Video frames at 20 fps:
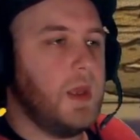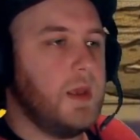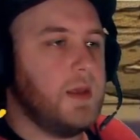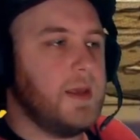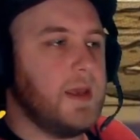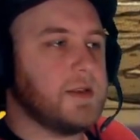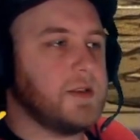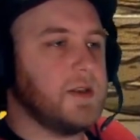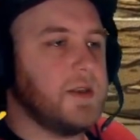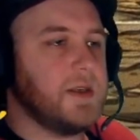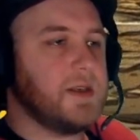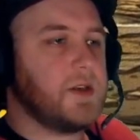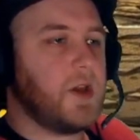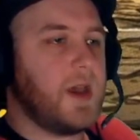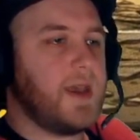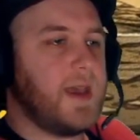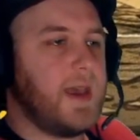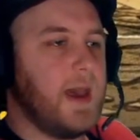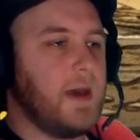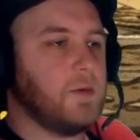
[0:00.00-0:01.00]
Yeah, so this guy
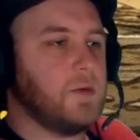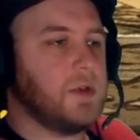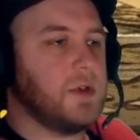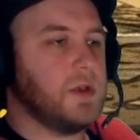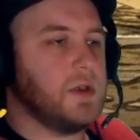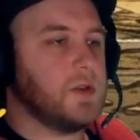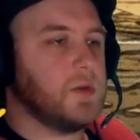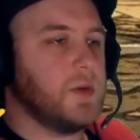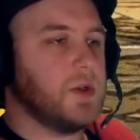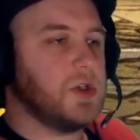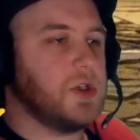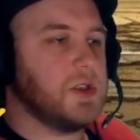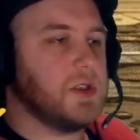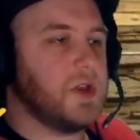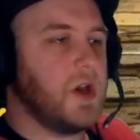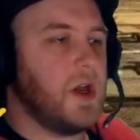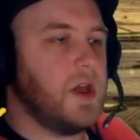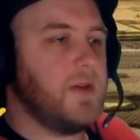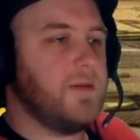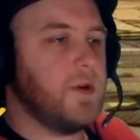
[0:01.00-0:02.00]
counters, which is
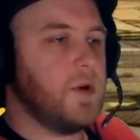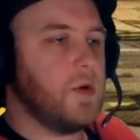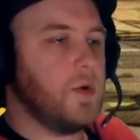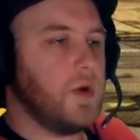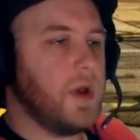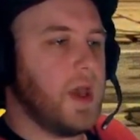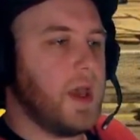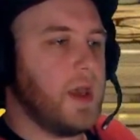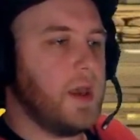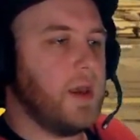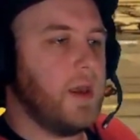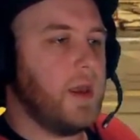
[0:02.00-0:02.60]
kind of annoying.